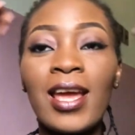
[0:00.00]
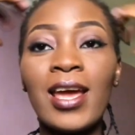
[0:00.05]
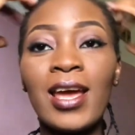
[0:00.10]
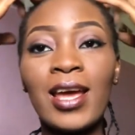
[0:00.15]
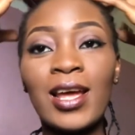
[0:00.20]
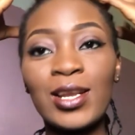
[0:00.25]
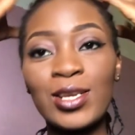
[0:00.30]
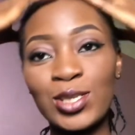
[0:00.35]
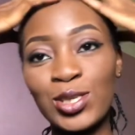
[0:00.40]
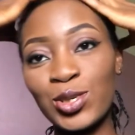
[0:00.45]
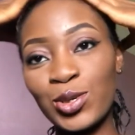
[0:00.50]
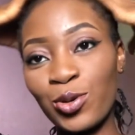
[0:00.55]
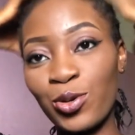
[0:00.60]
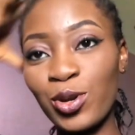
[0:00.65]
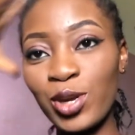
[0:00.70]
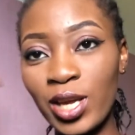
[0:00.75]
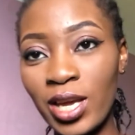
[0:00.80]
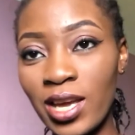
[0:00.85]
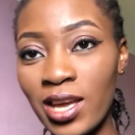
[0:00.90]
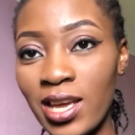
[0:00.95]
and show
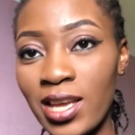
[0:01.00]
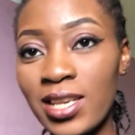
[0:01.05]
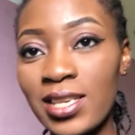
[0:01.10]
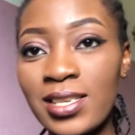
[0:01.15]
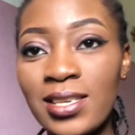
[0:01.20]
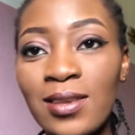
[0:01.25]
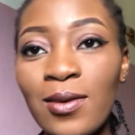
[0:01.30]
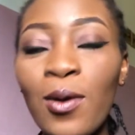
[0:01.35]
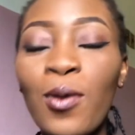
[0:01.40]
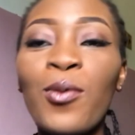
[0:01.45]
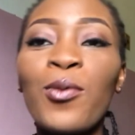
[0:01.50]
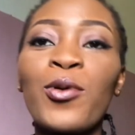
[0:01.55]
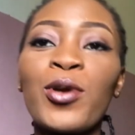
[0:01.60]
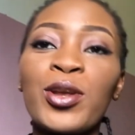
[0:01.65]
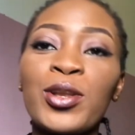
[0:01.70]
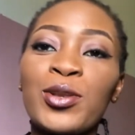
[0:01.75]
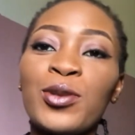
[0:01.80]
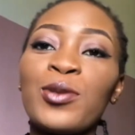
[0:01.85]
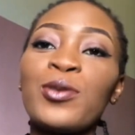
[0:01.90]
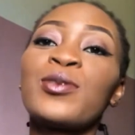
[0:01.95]
you guys what
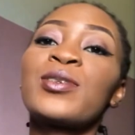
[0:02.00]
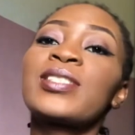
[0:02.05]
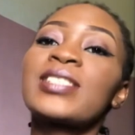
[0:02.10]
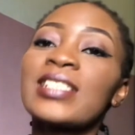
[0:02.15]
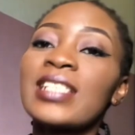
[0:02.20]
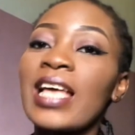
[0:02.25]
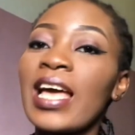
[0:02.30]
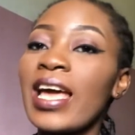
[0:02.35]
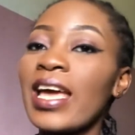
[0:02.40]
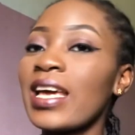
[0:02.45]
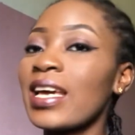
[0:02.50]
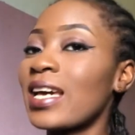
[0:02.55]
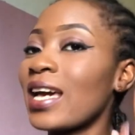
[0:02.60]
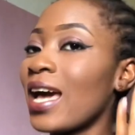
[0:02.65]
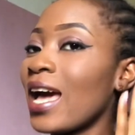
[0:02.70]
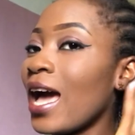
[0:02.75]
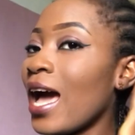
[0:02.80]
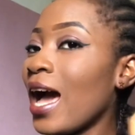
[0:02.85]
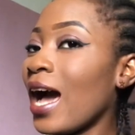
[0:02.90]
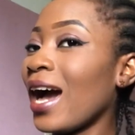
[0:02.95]
it looks like.
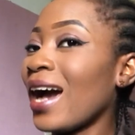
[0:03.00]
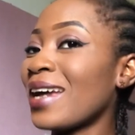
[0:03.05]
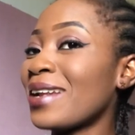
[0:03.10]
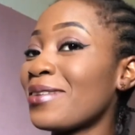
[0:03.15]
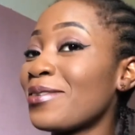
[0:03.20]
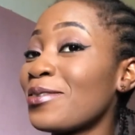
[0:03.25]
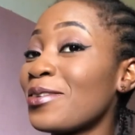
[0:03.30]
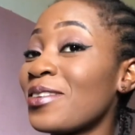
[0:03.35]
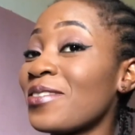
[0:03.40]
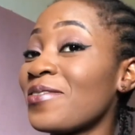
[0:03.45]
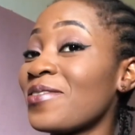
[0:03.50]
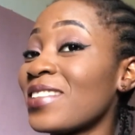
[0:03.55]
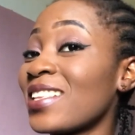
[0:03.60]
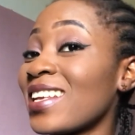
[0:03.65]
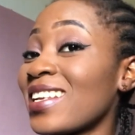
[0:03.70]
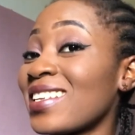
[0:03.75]
I don't know if